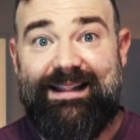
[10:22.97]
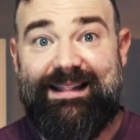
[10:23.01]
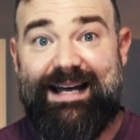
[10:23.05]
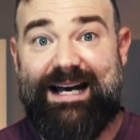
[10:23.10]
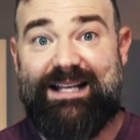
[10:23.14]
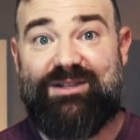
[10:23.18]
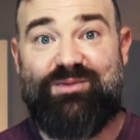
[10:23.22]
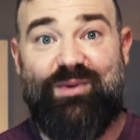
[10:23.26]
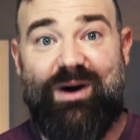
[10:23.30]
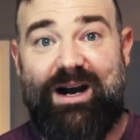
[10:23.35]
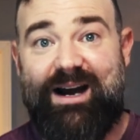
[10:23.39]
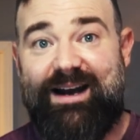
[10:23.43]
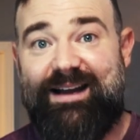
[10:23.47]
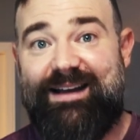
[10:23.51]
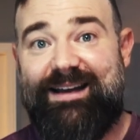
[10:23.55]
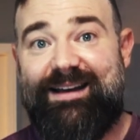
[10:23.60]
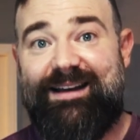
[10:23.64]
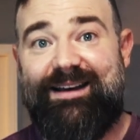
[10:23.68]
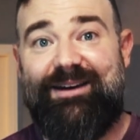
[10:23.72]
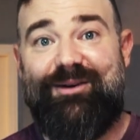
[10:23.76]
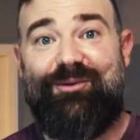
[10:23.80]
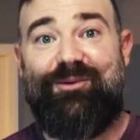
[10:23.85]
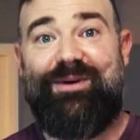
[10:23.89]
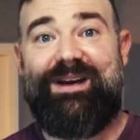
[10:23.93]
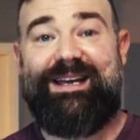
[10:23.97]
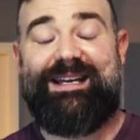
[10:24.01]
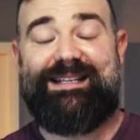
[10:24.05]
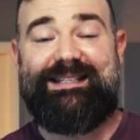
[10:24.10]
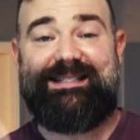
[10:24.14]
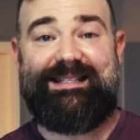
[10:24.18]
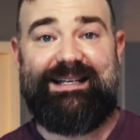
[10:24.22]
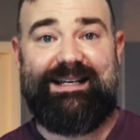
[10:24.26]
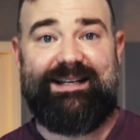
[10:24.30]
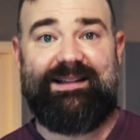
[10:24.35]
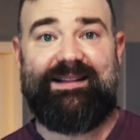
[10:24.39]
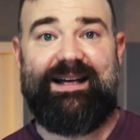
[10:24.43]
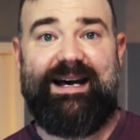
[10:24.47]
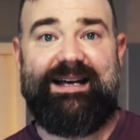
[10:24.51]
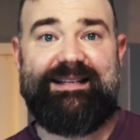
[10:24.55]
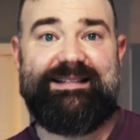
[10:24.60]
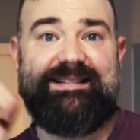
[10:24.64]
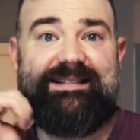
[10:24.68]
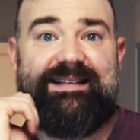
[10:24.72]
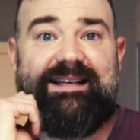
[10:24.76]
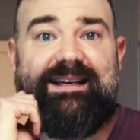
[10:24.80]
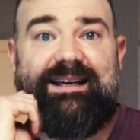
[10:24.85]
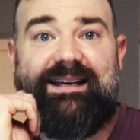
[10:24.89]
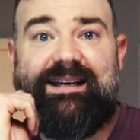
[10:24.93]
That's why we get sick
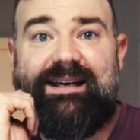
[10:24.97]
less